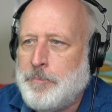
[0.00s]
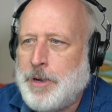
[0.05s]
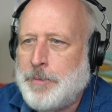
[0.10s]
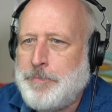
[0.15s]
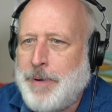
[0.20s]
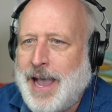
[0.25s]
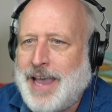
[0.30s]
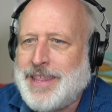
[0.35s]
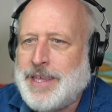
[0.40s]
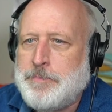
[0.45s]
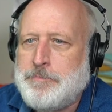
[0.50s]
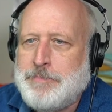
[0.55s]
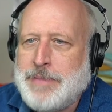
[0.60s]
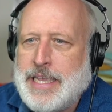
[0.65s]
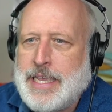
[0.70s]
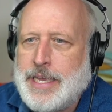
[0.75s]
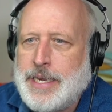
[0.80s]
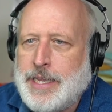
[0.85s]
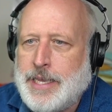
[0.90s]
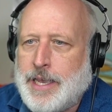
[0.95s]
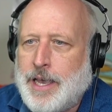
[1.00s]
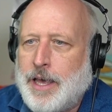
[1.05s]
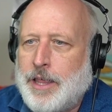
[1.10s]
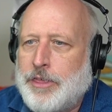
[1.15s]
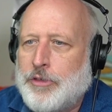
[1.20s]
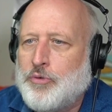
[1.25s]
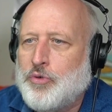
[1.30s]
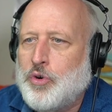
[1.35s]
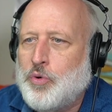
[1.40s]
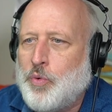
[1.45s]
but by the media
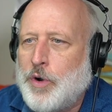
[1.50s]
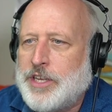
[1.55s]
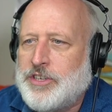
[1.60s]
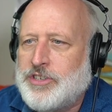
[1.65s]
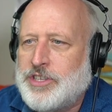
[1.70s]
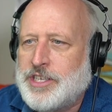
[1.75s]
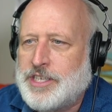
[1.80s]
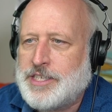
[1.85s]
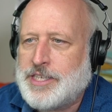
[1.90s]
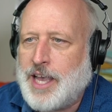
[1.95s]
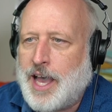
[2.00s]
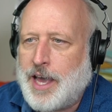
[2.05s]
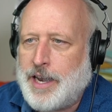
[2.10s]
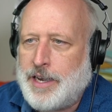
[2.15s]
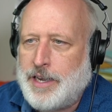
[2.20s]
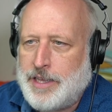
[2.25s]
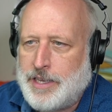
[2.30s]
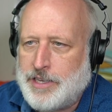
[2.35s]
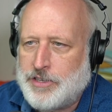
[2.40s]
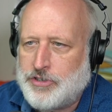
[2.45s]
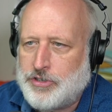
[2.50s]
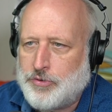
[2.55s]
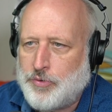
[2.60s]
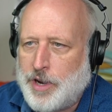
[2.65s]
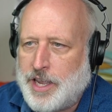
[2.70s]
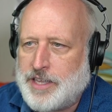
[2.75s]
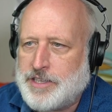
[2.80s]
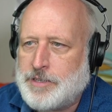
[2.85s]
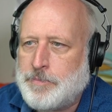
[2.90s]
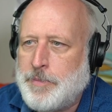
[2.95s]
through which the sonnet is
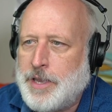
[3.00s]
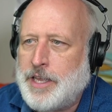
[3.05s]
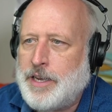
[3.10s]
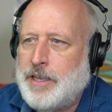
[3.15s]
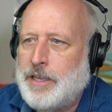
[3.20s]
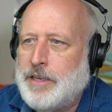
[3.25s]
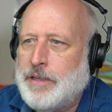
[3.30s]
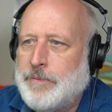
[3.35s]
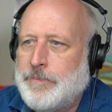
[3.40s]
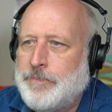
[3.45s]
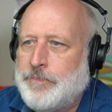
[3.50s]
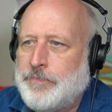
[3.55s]
transmitted.